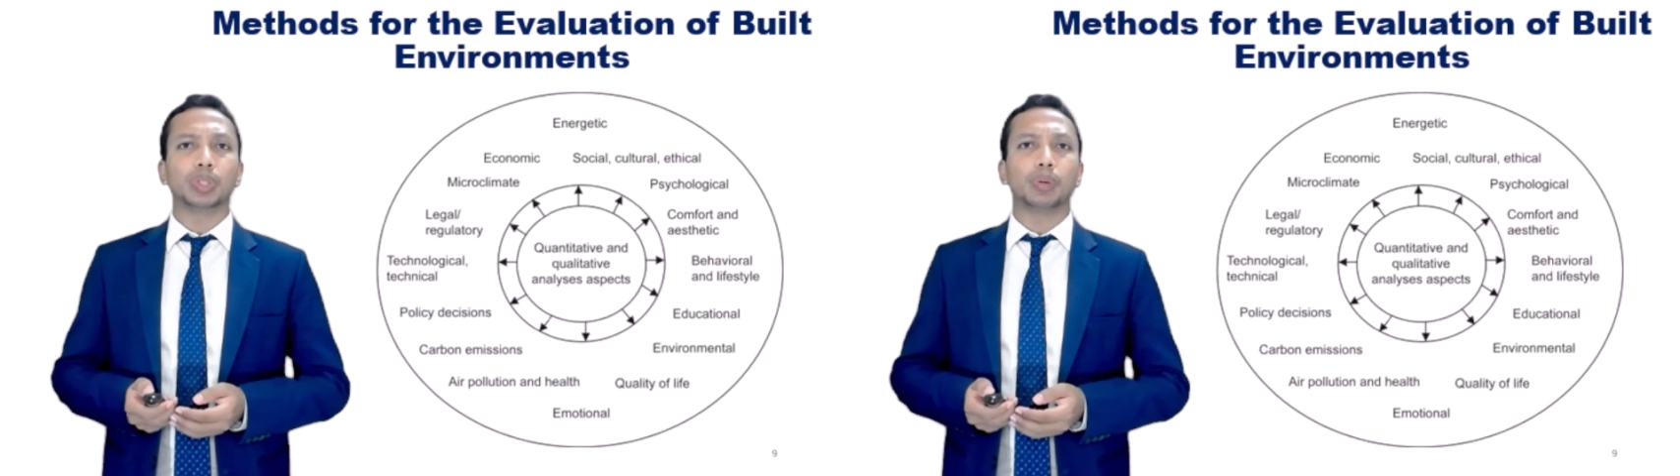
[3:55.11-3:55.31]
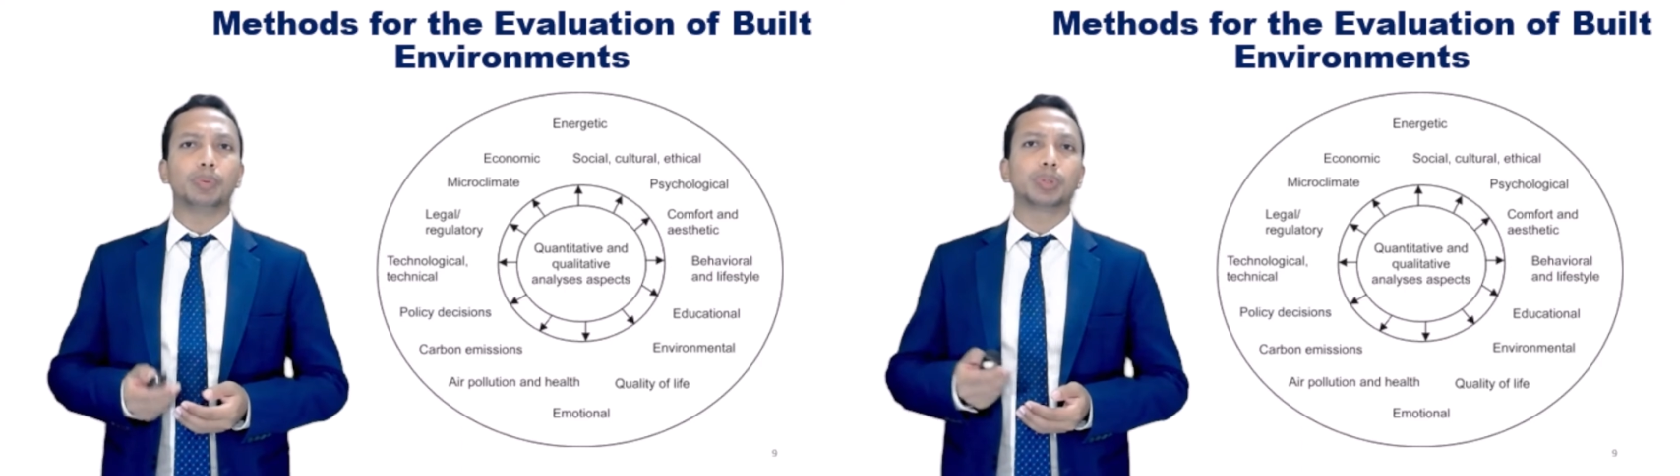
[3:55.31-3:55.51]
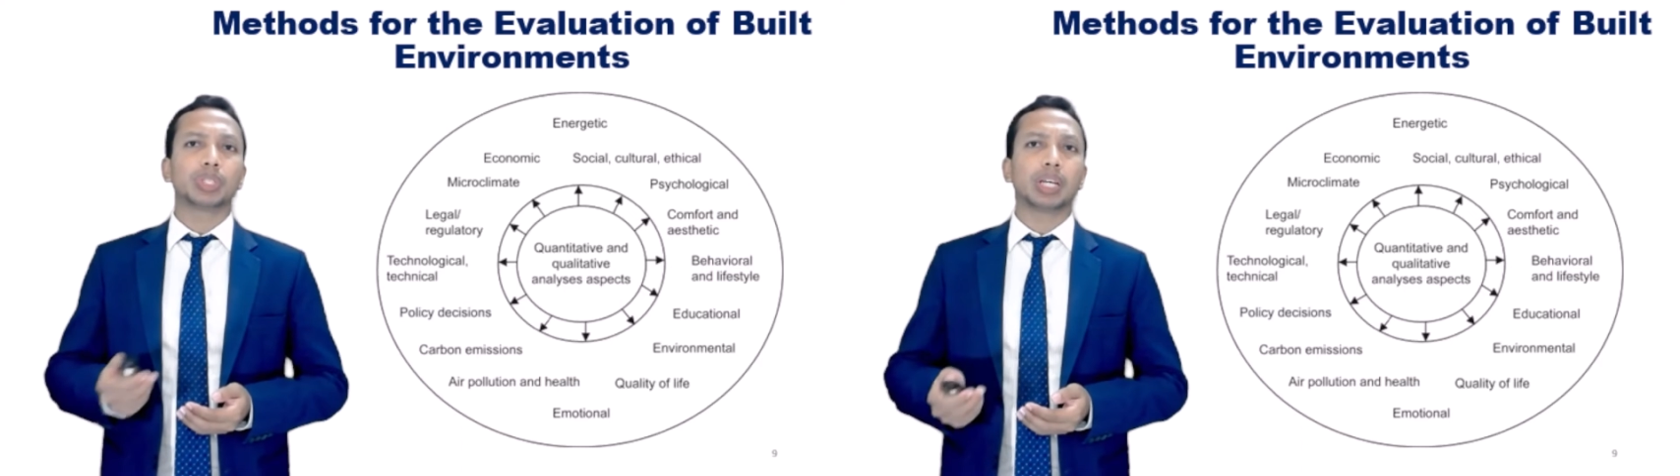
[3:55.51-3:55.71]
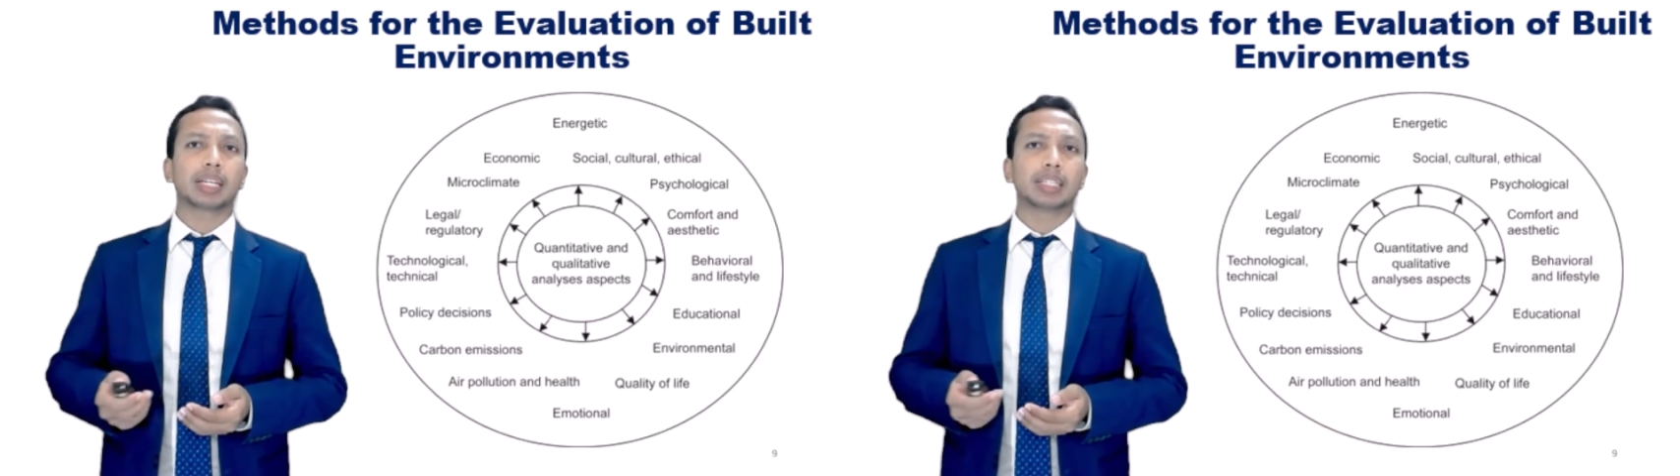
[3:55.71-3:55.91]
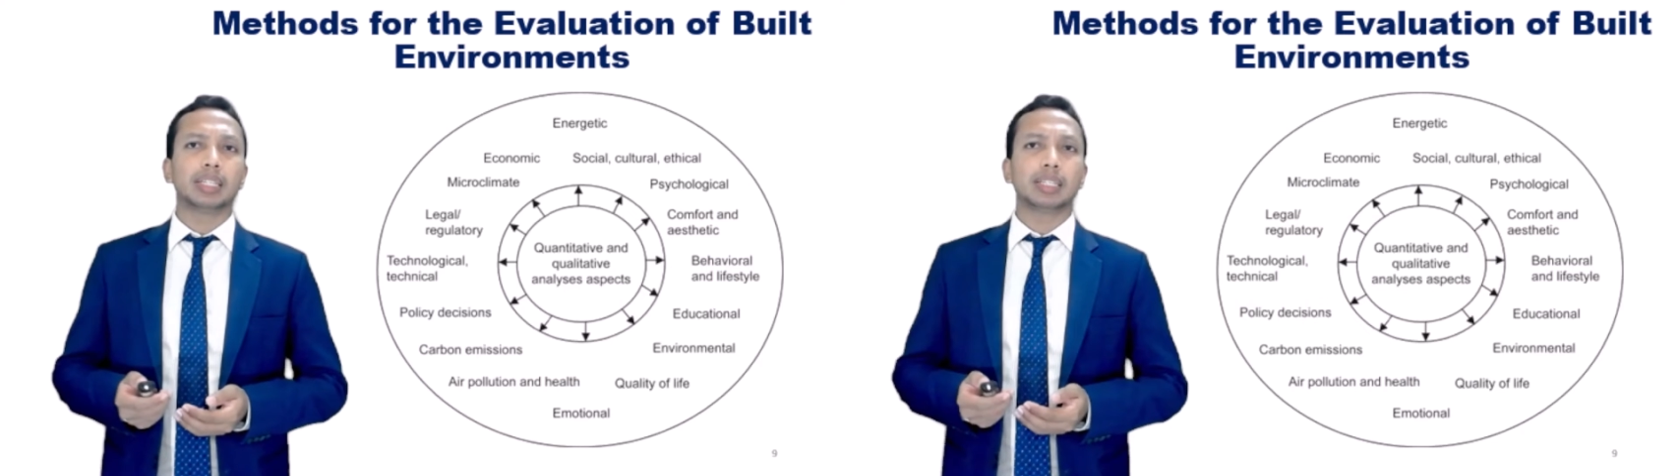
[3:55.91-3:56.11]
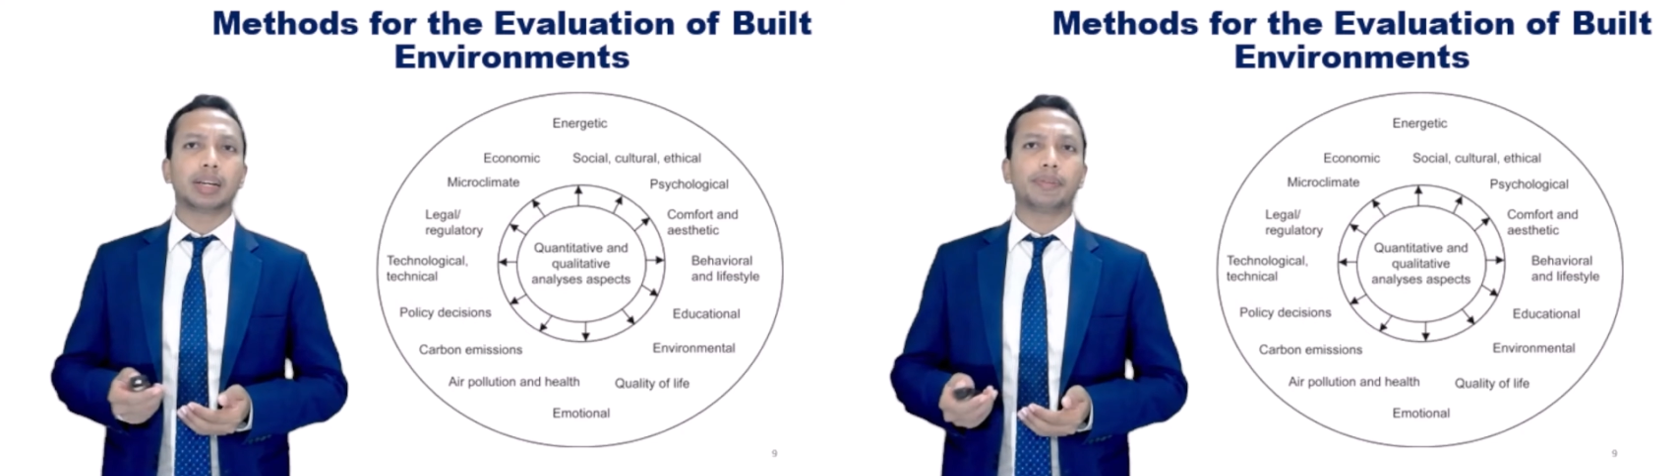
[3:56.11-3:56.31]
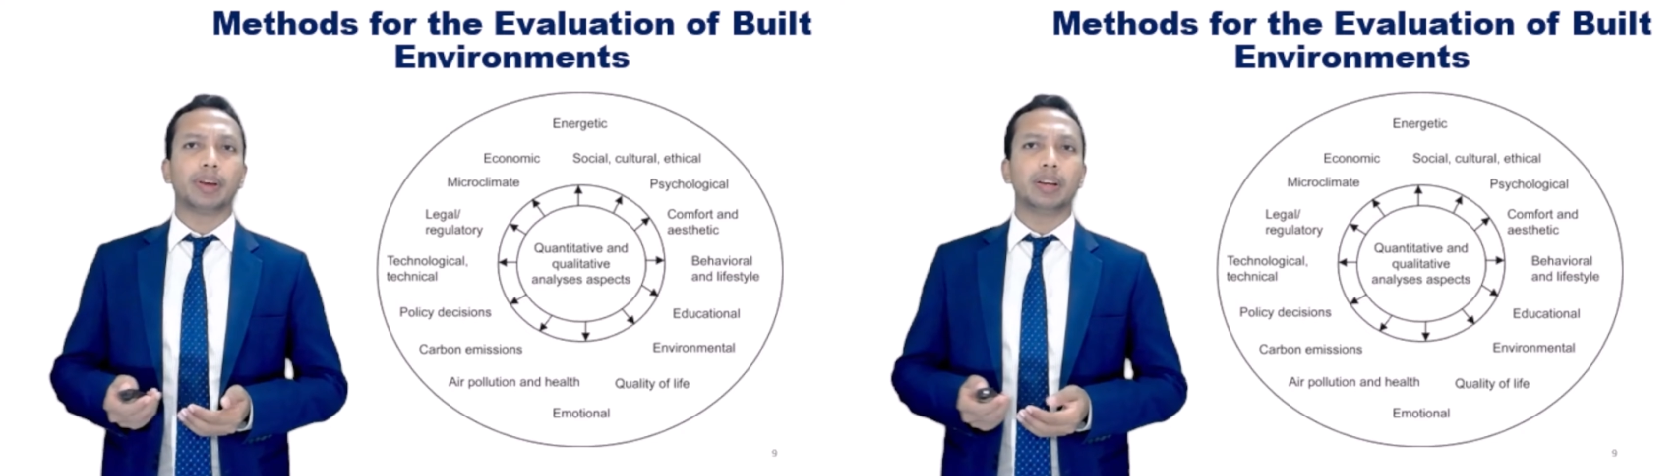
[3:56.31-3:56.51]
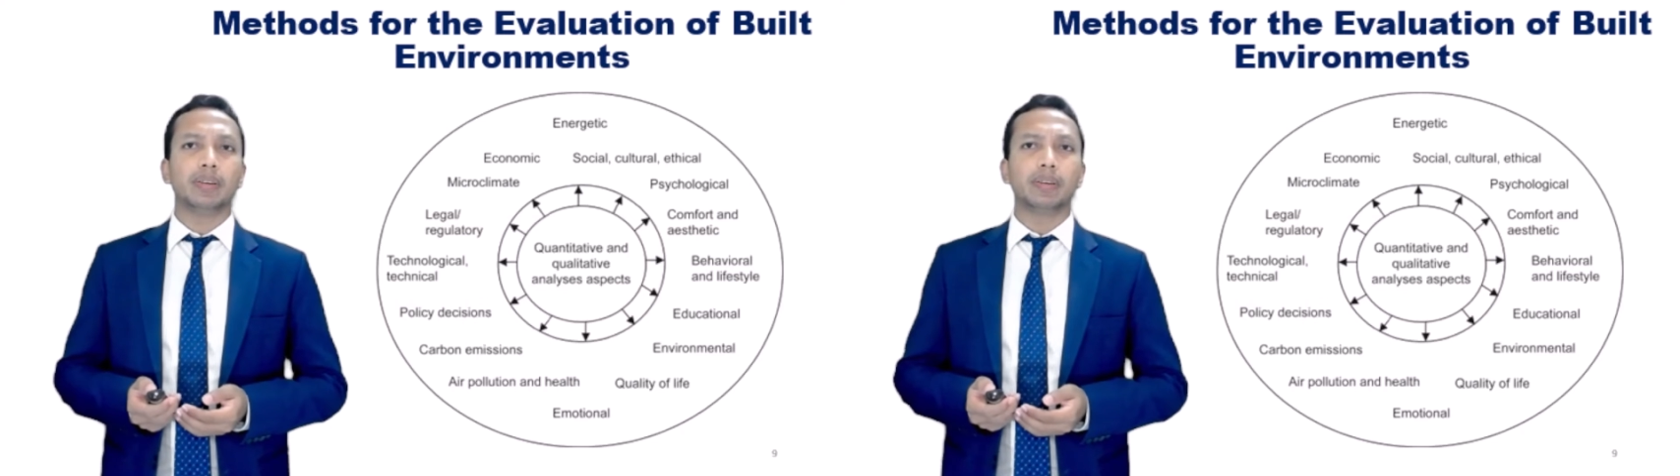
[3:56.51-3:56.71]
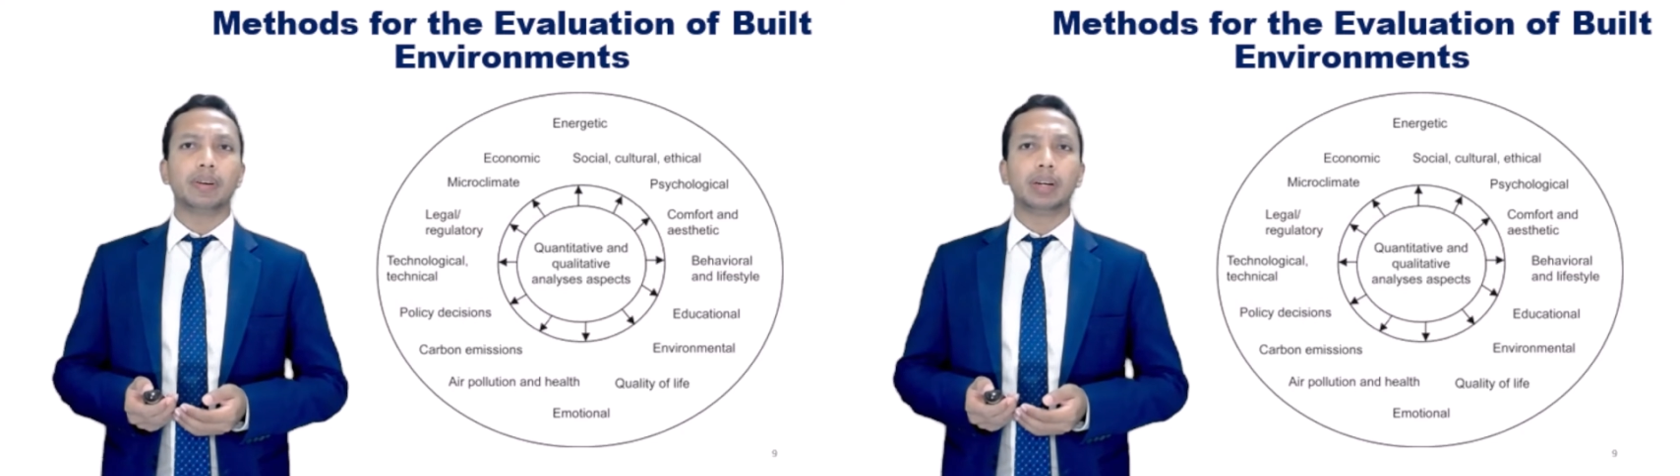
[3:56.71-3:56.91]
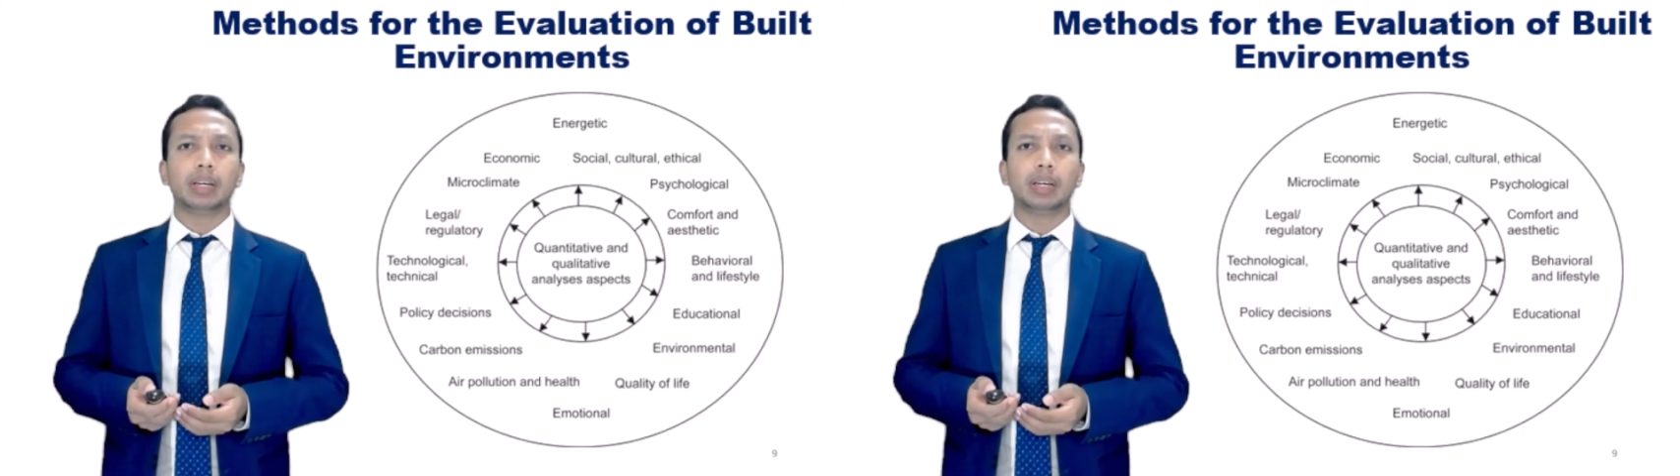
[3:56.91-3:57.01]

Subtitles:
of both success and failure